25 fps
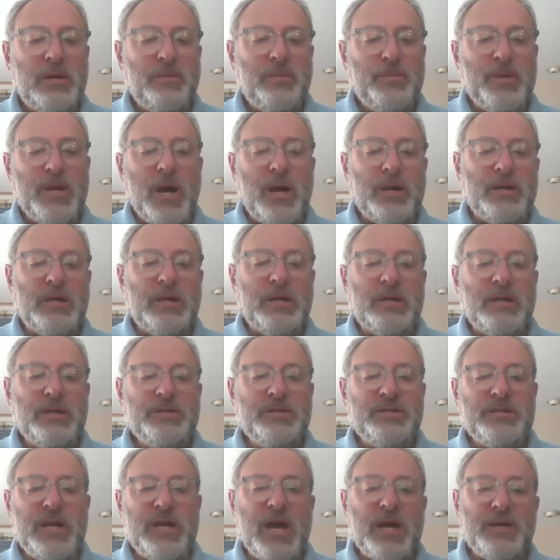beyond
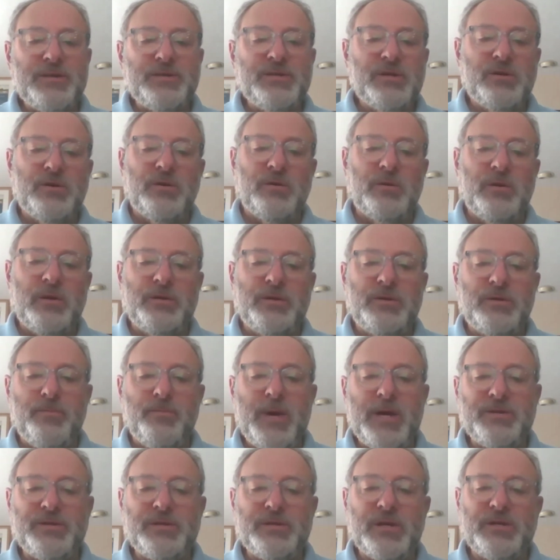ecclesiastical and
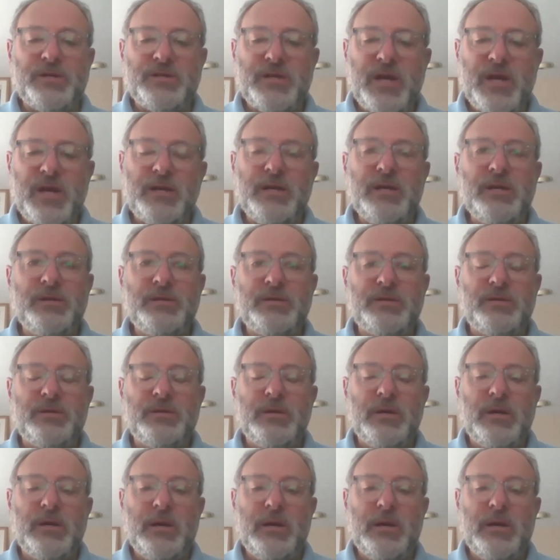domestic settings